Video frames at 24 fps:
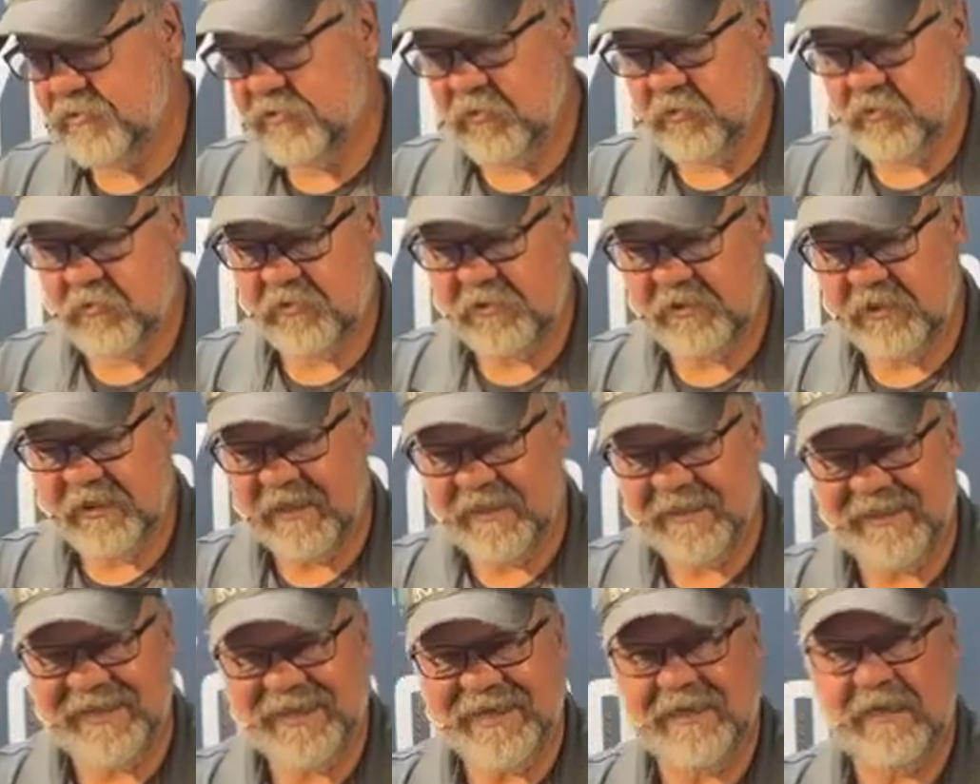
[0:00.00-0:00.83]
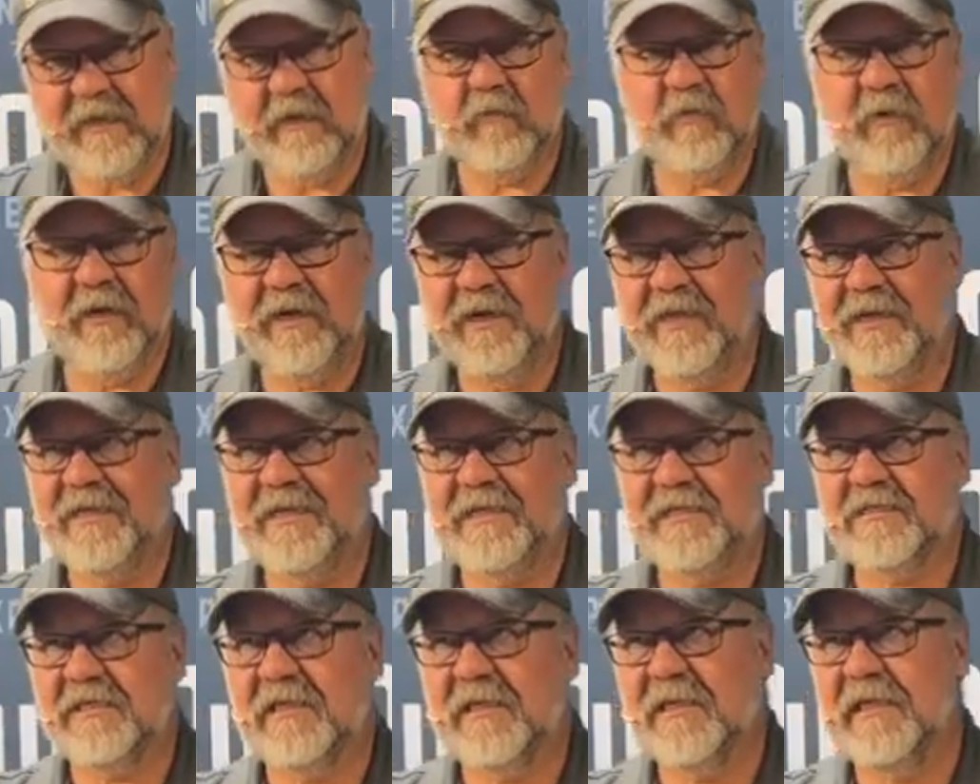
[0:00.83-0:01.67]
those tools to clean it when it
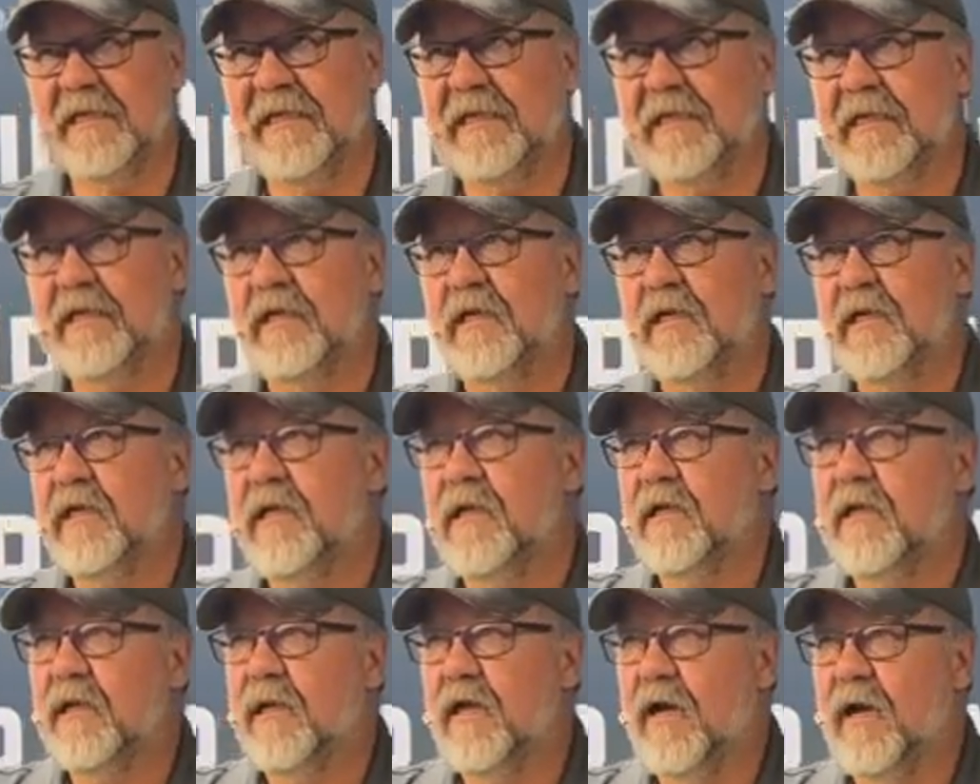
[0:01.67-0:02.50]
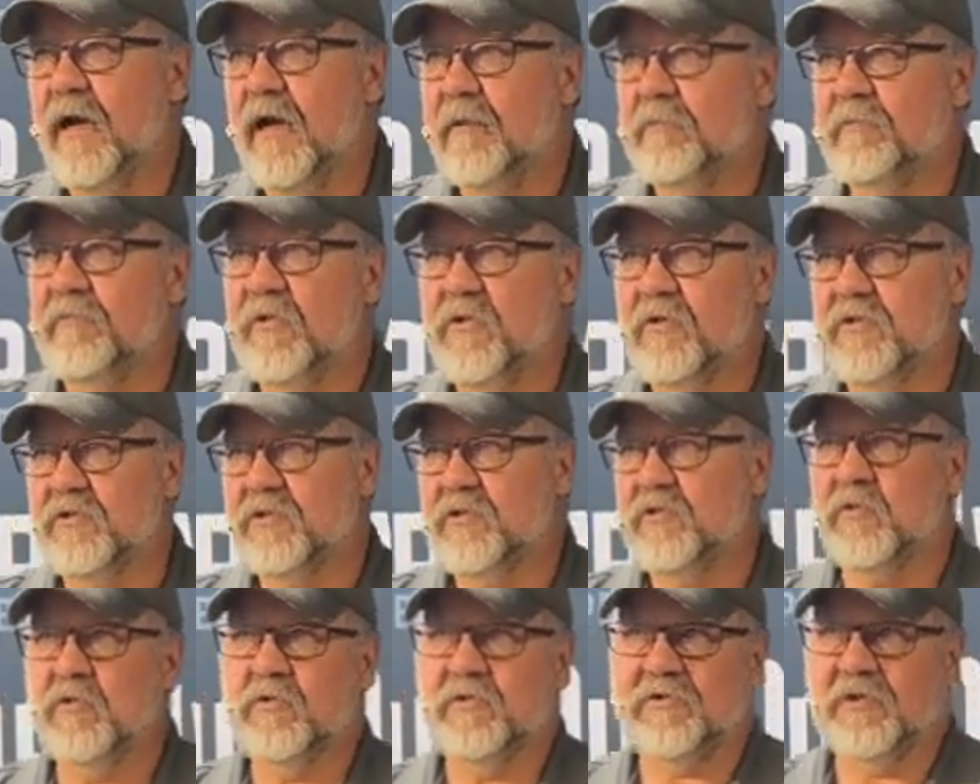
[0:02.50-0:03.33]
needs cleaned.
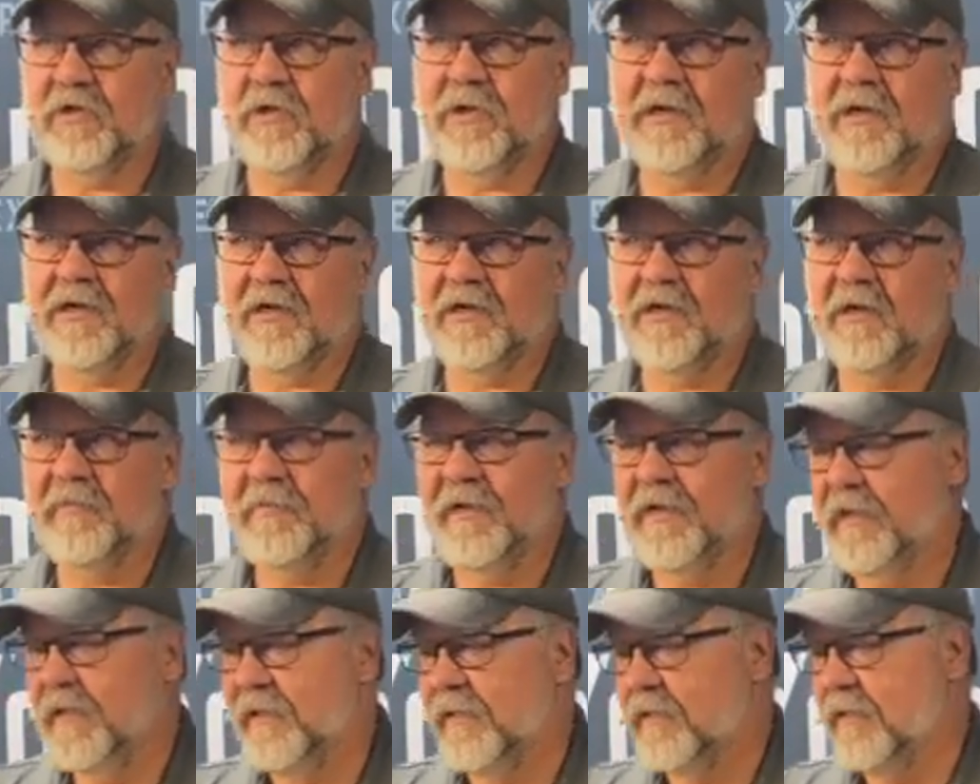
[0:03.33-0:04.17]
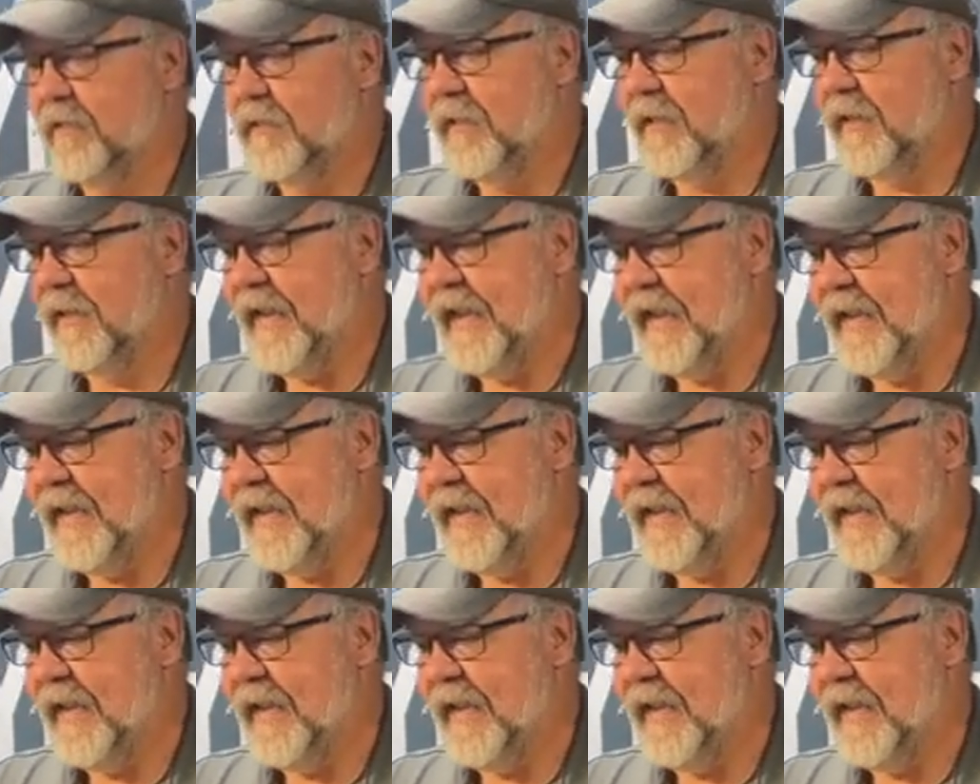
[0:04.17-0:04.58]
Those tools are going to come in